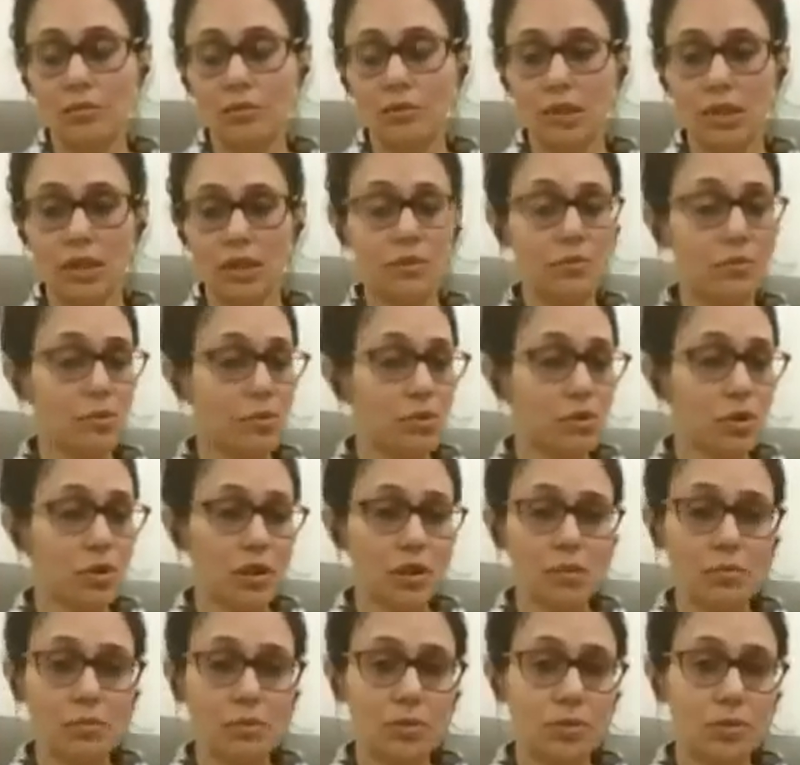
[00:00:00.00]
he was
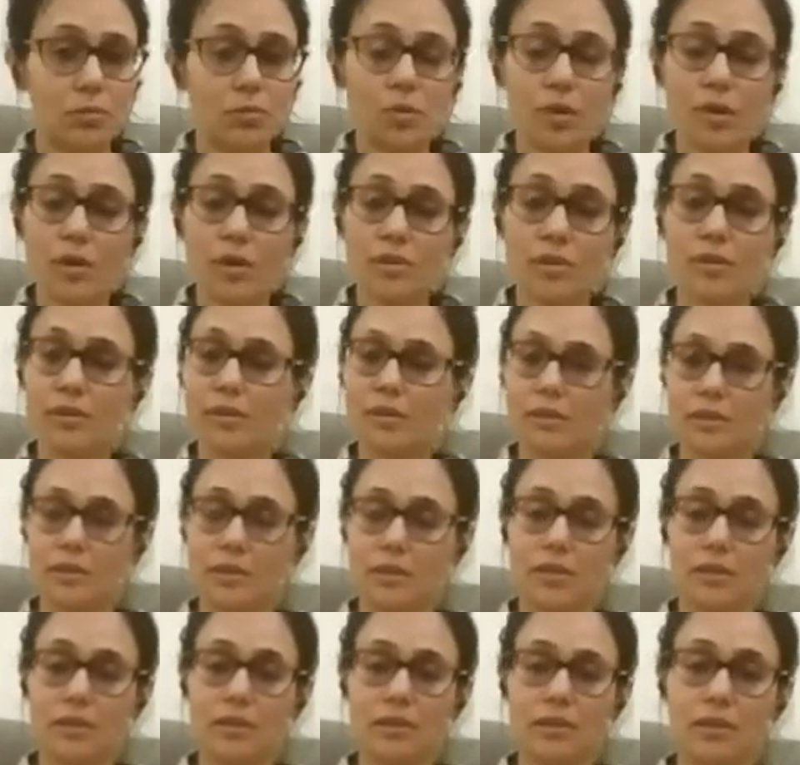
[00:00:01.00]
not able to process it
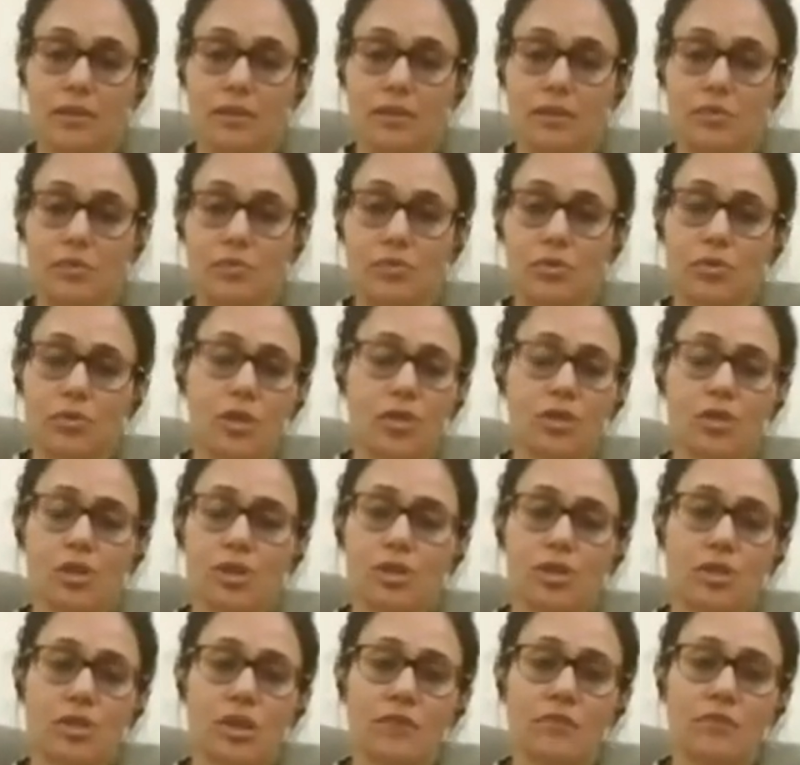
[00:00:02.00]
at that time, so he
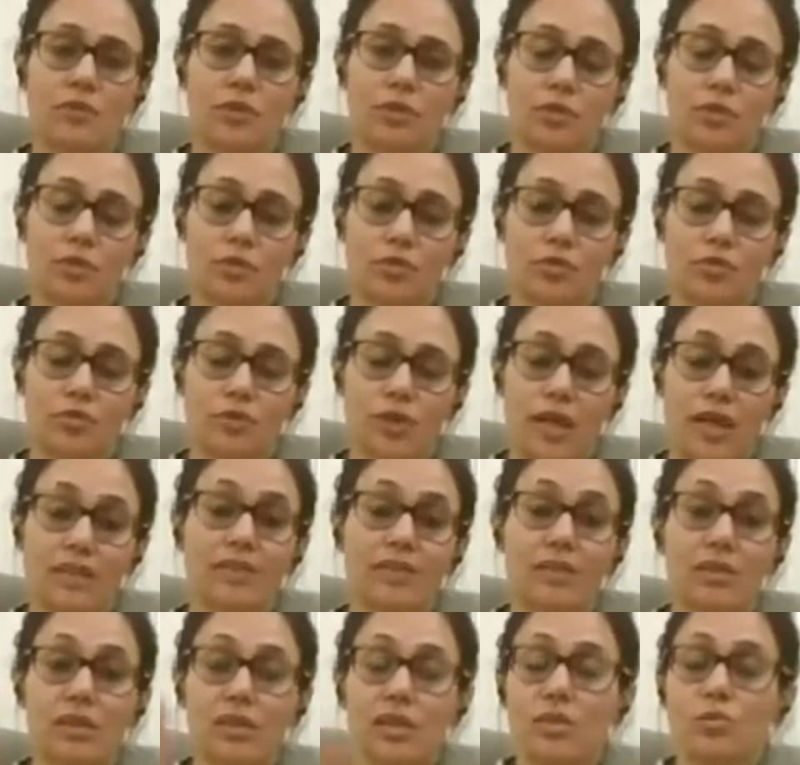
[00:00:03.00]
just shoved it off. And
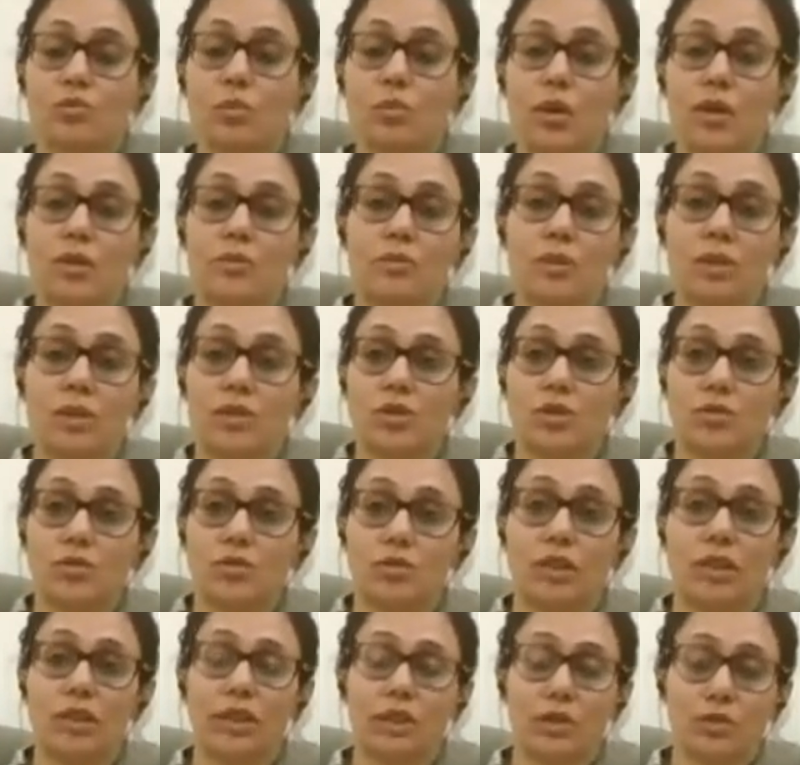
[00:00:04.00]
this is what we
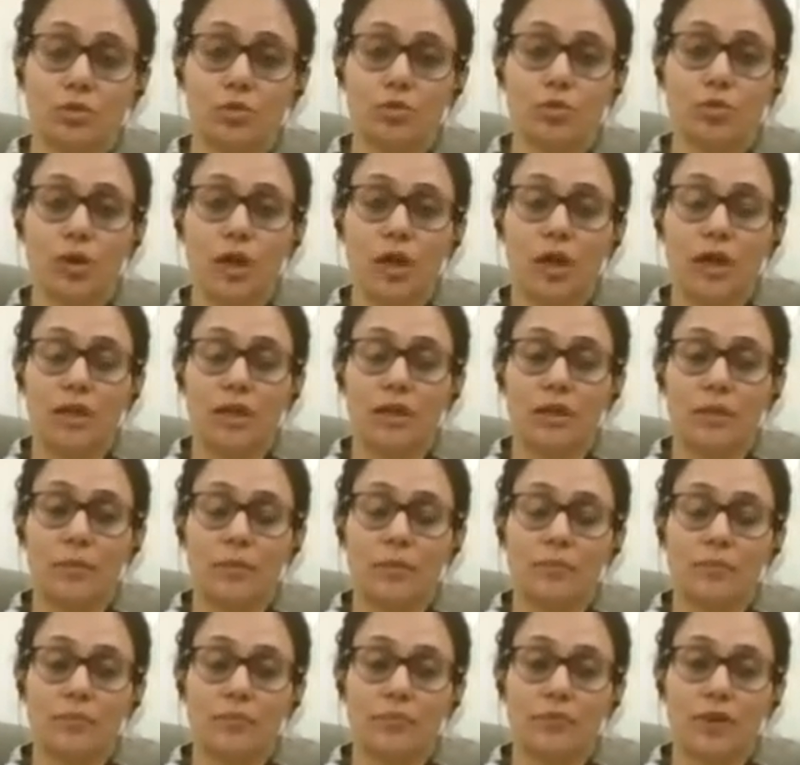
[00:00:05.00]
generally do,
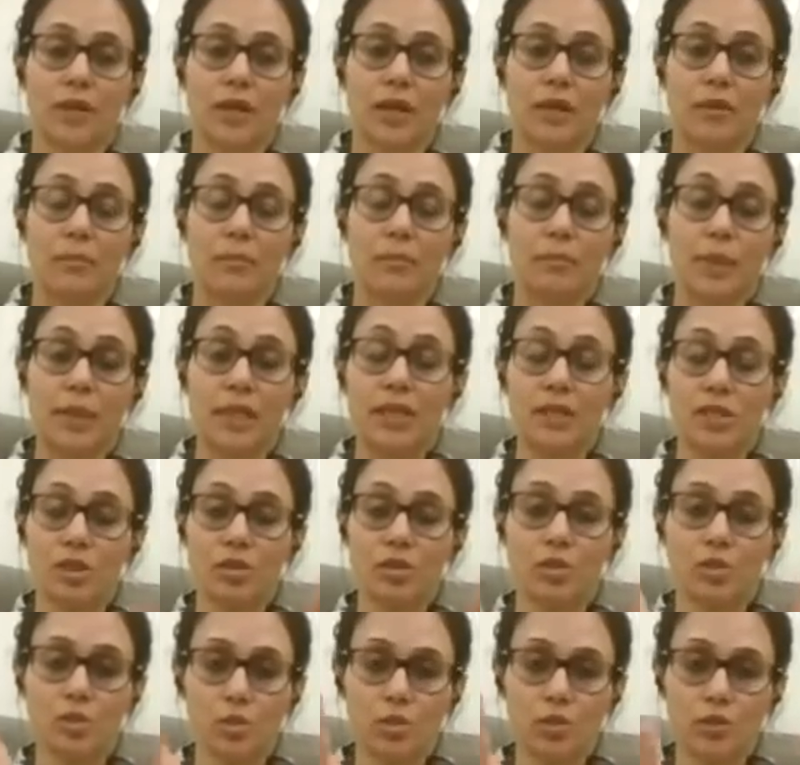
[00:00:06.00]
be it
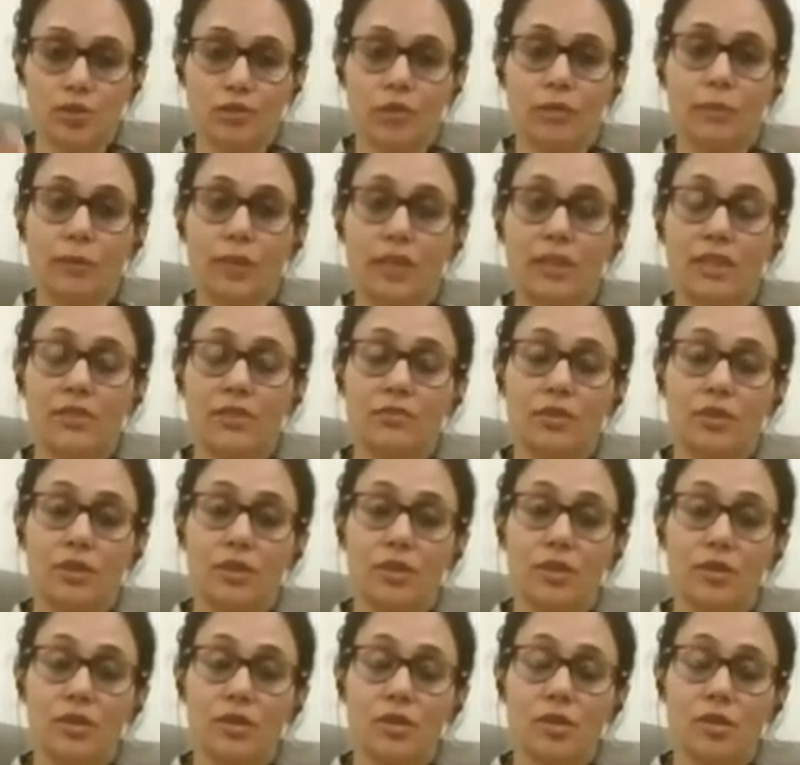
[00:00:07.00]
in those formative
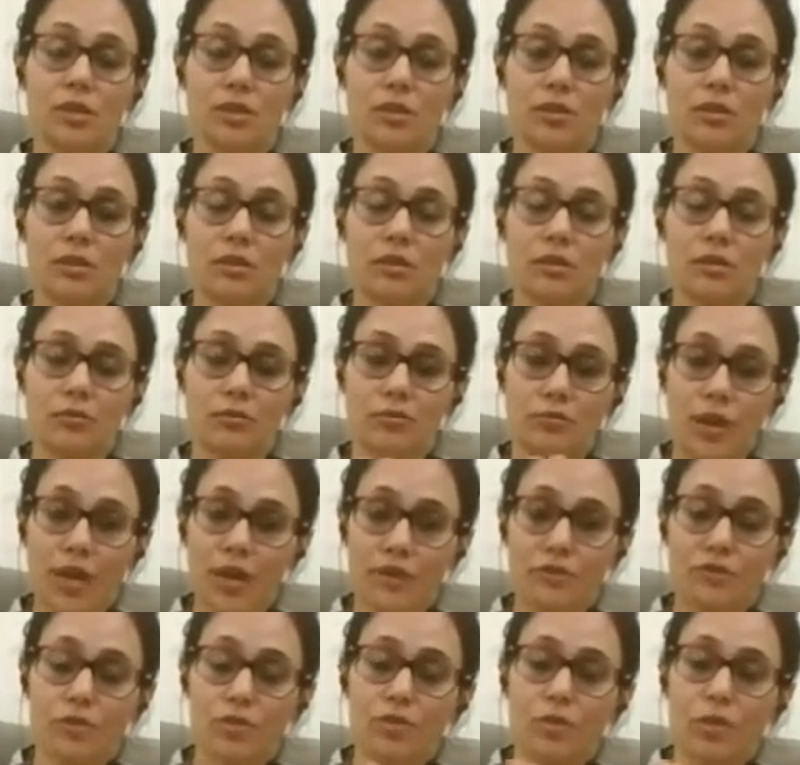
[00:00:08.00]
years,
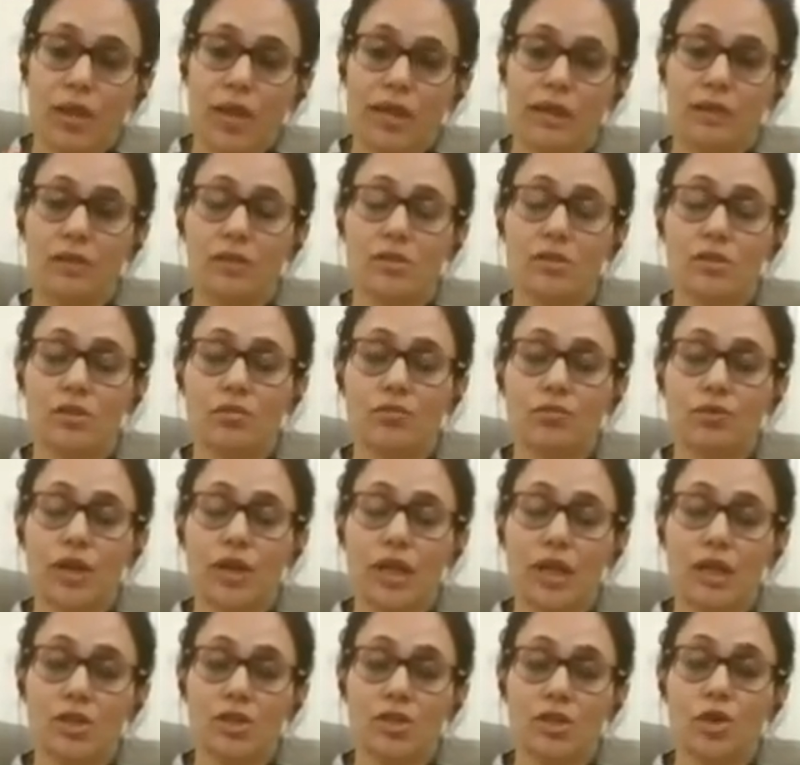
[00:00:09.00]
5 to 9 years of
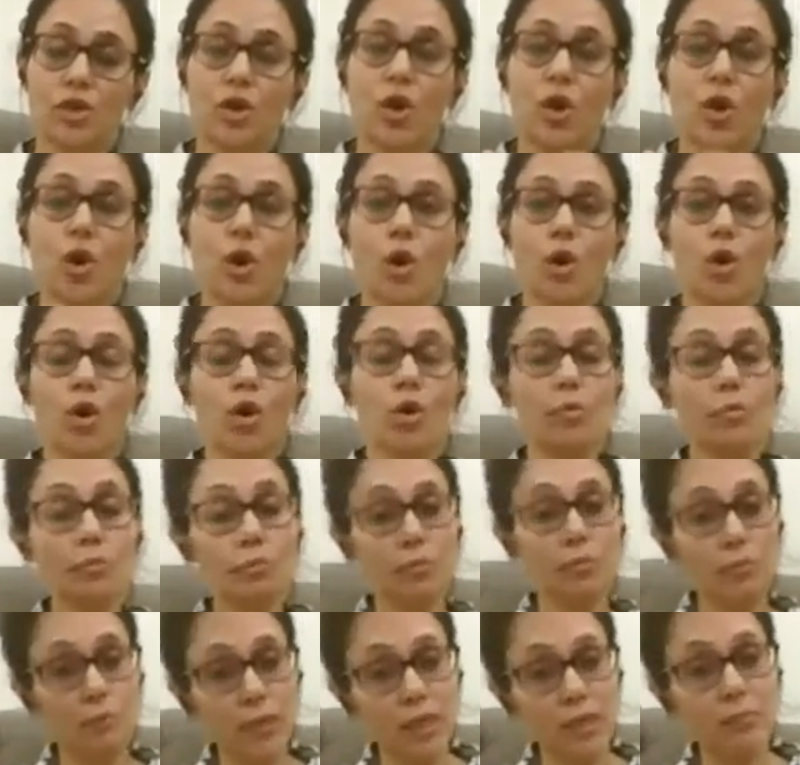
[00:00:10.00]
age, or
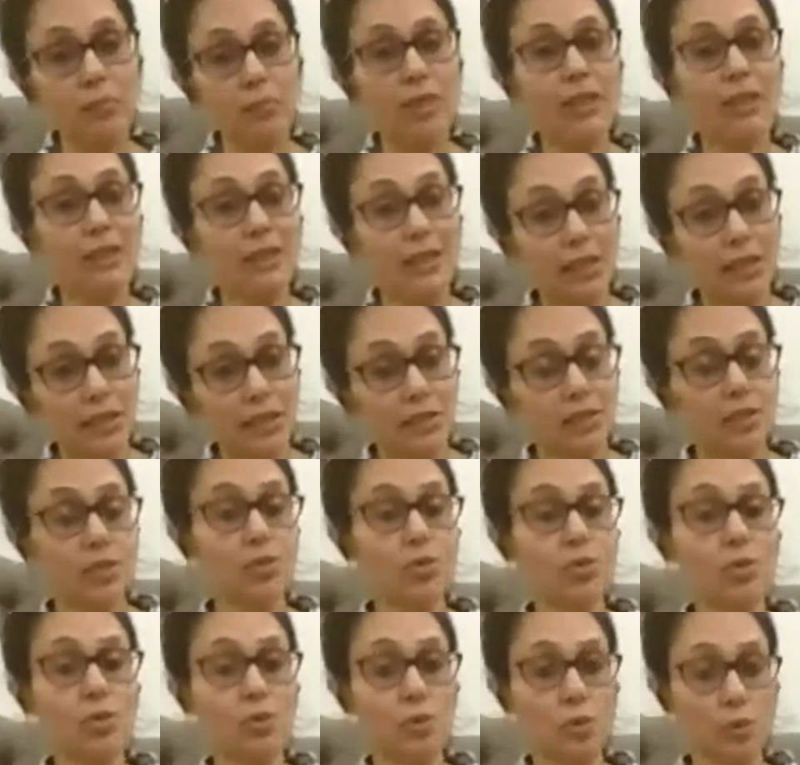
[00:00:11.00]
maybe later
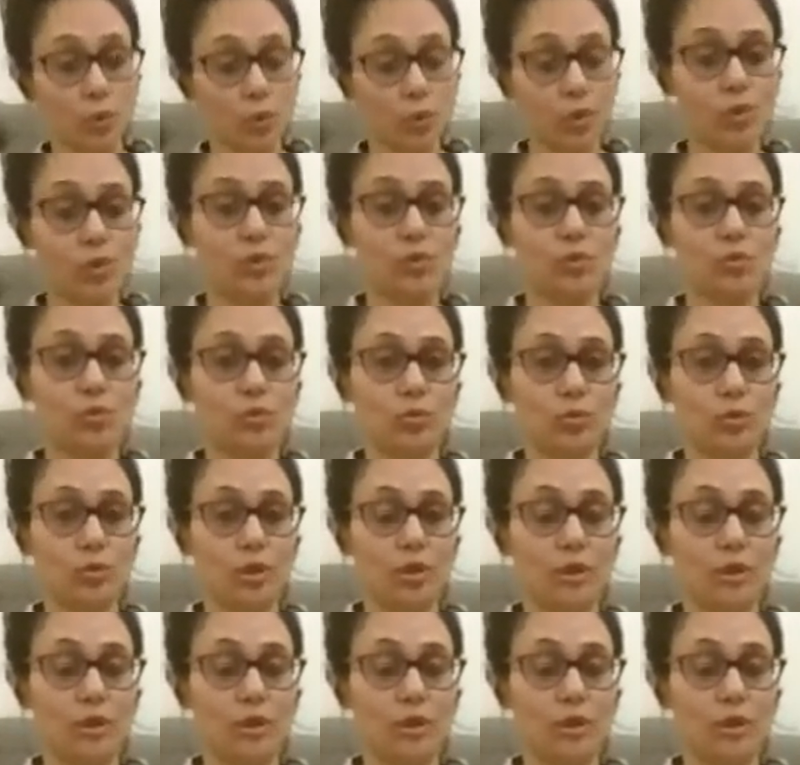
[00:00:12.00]
on also,